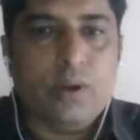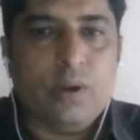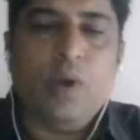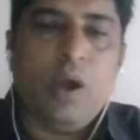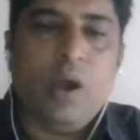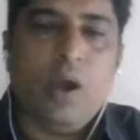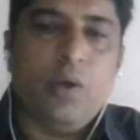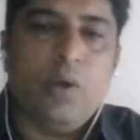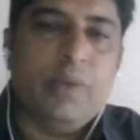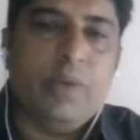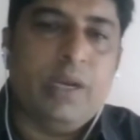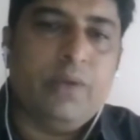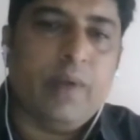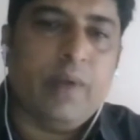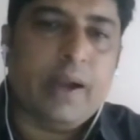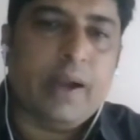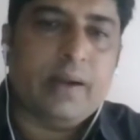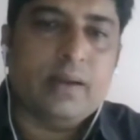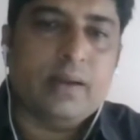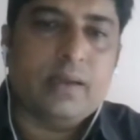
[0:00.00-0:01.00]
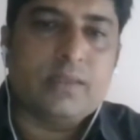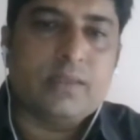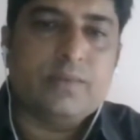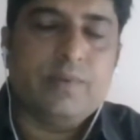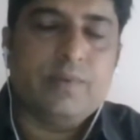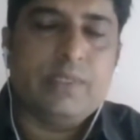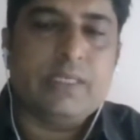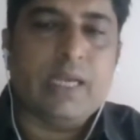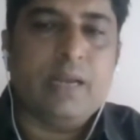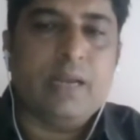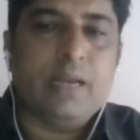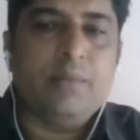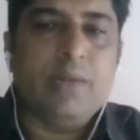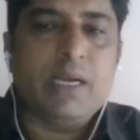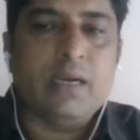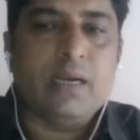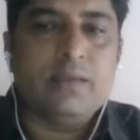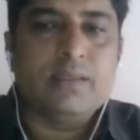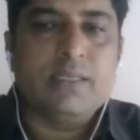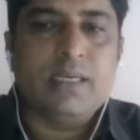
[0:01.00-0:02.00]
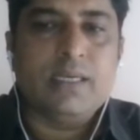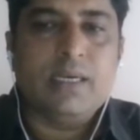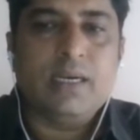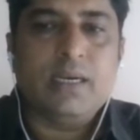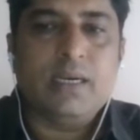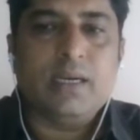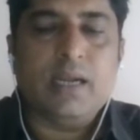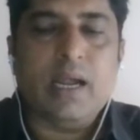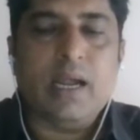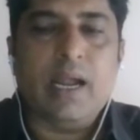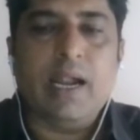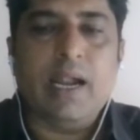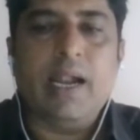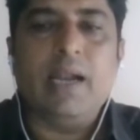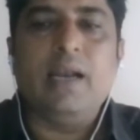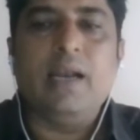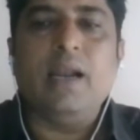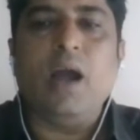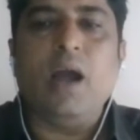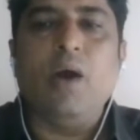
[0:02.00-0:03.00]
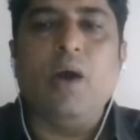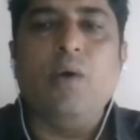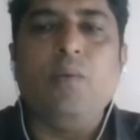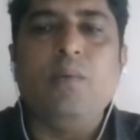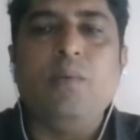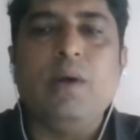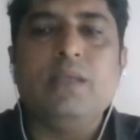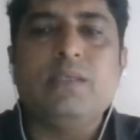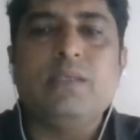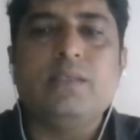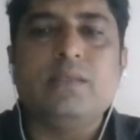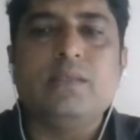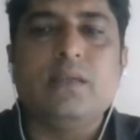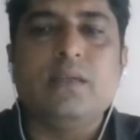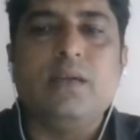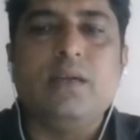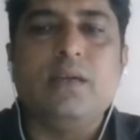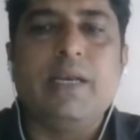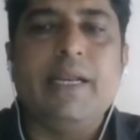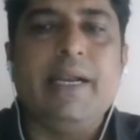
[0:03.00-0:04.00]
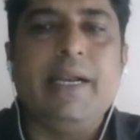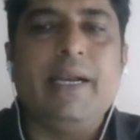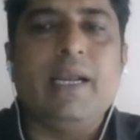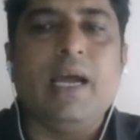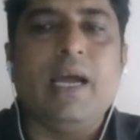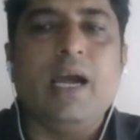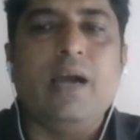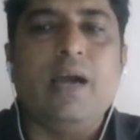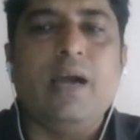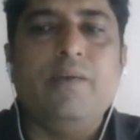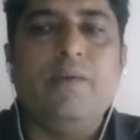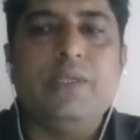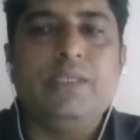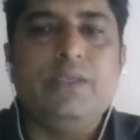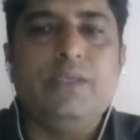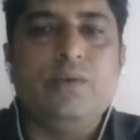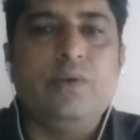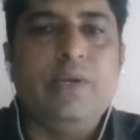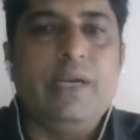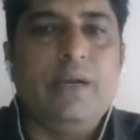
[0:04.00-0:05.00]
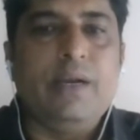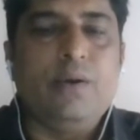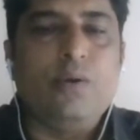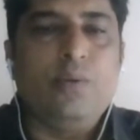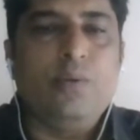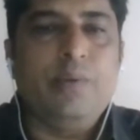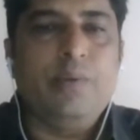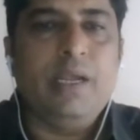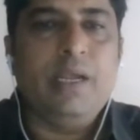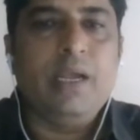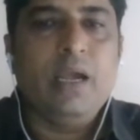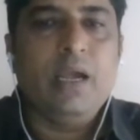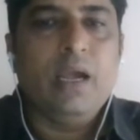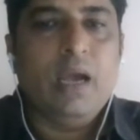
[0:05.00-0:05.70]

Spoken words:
so how many factors which can be considered and how much data which you need to be